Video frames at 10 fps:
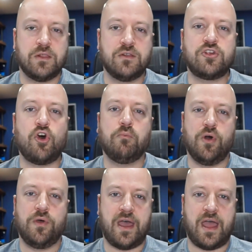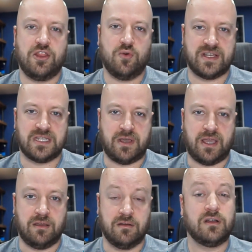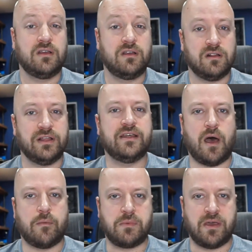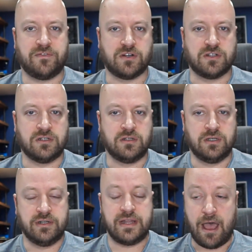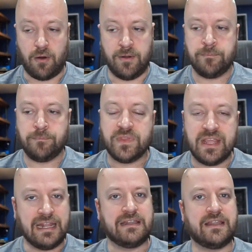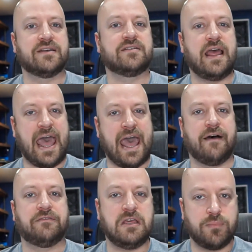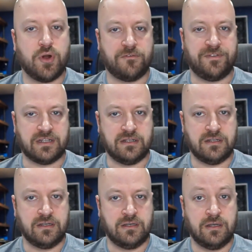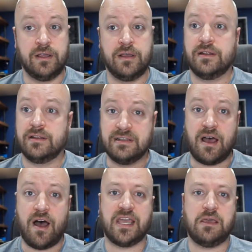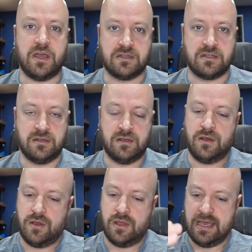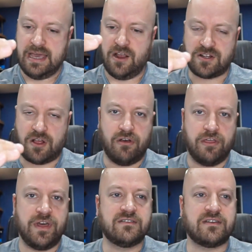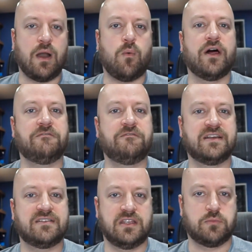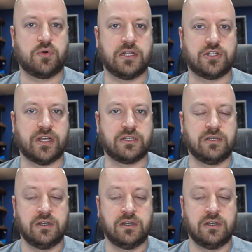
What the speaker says: Don't put that in your resume. Clean it up a bit first. Now, it doesn't have to be perfect. Document. Here's all the things I want to fix in this project.